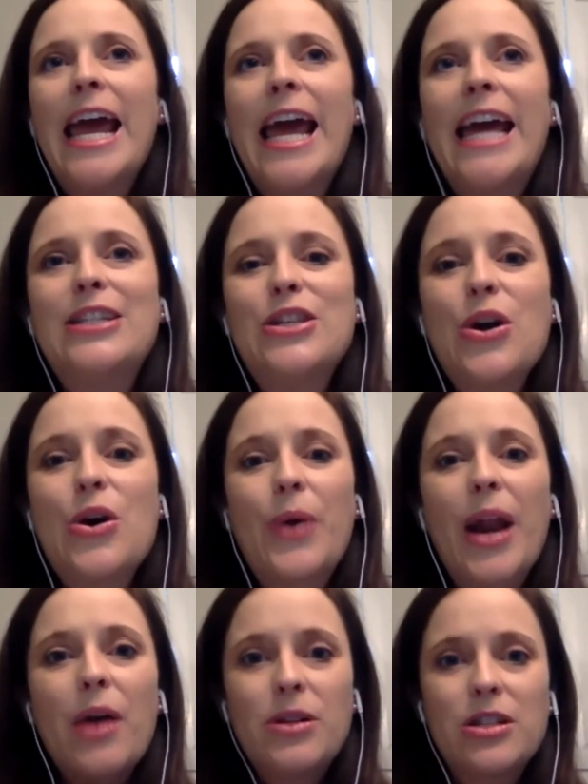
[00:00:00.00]
And so when
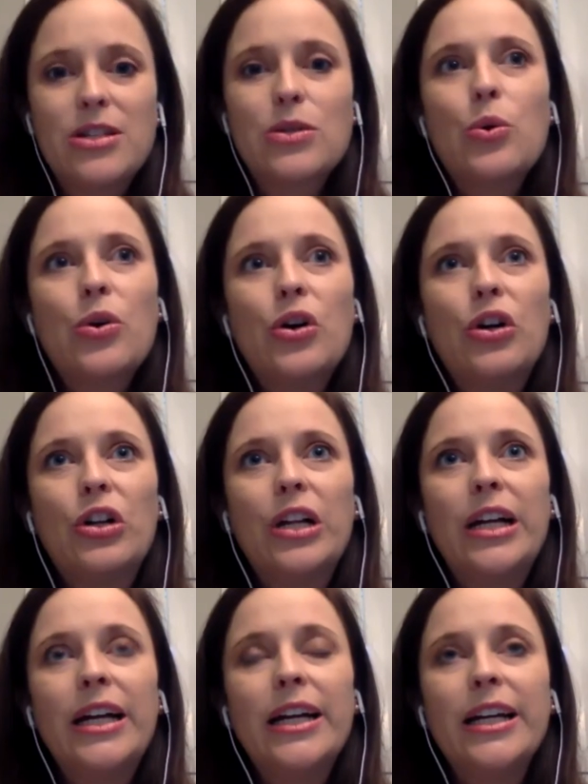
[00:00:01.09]
I went to school,
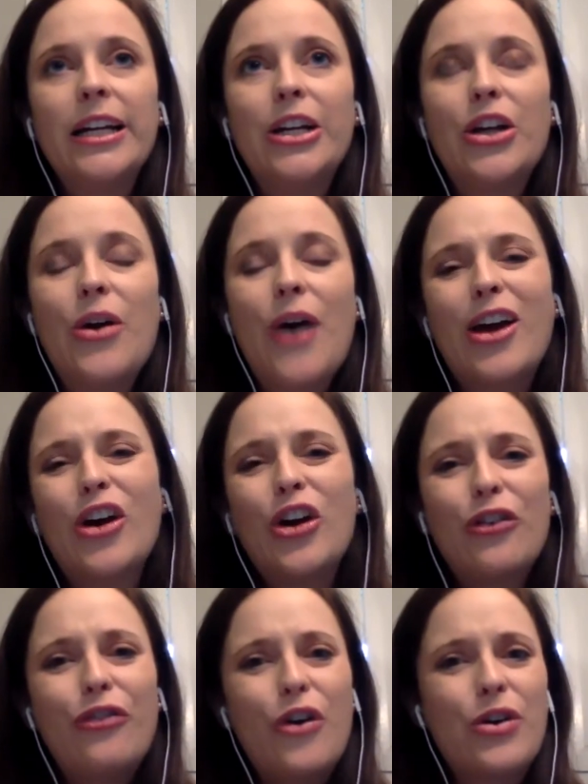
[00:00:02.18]
I could
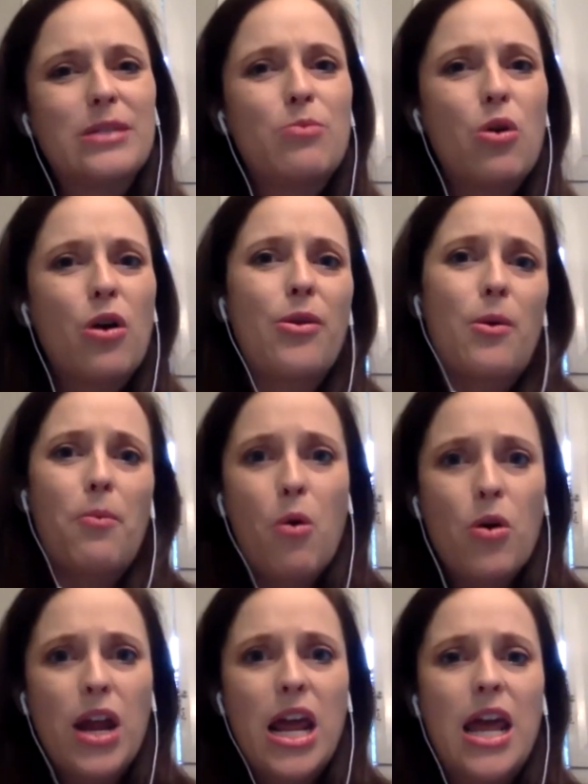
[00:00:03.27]
have focused more on the
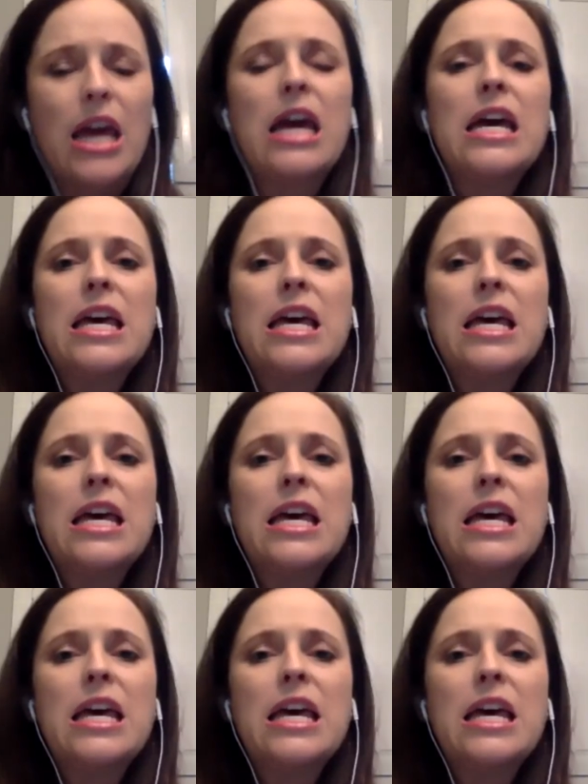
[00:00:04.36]
reporting,